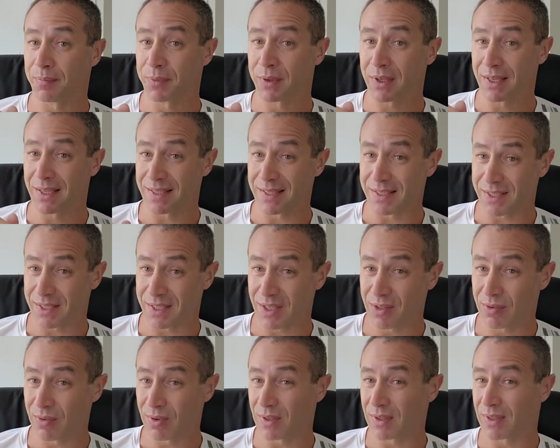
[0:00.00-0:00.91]

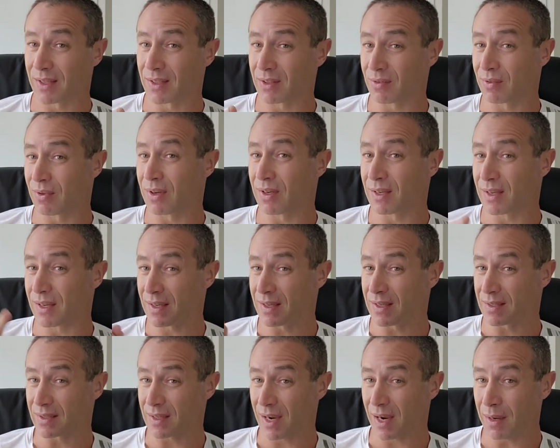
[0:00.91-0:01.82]
considering that grid
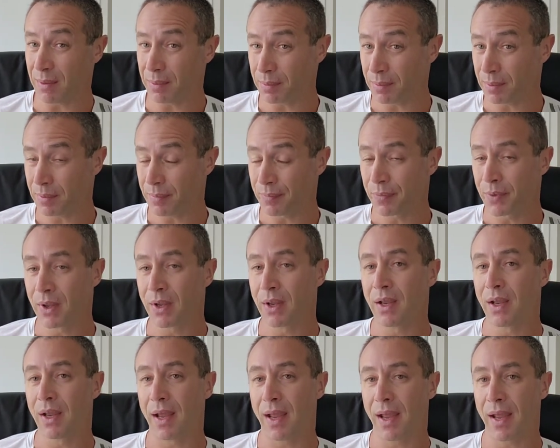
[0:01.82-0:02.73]
is up.
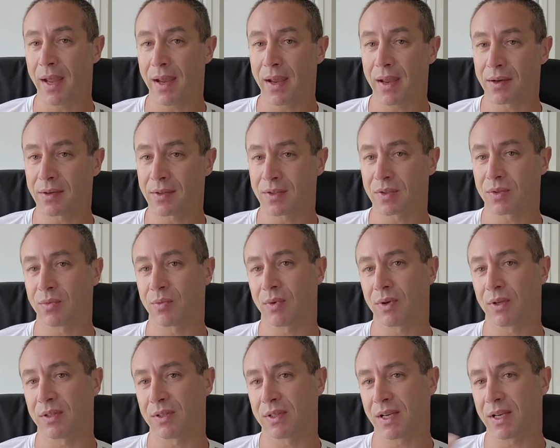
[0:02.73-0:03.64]
And
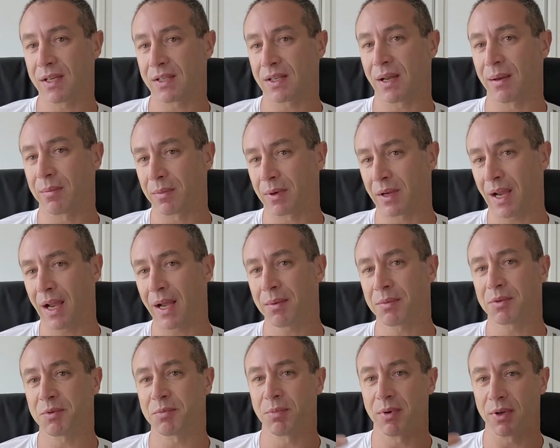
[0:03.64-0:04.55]
when daytime
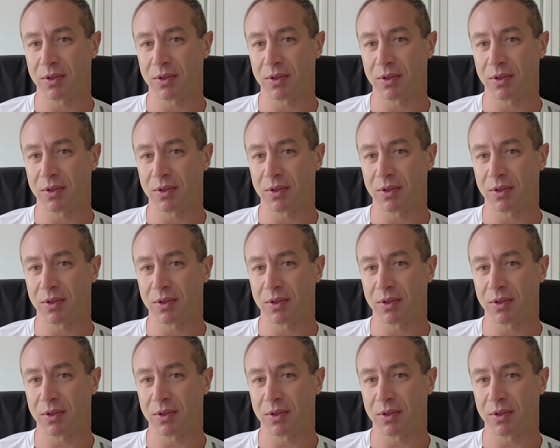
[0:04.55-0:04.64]
comes,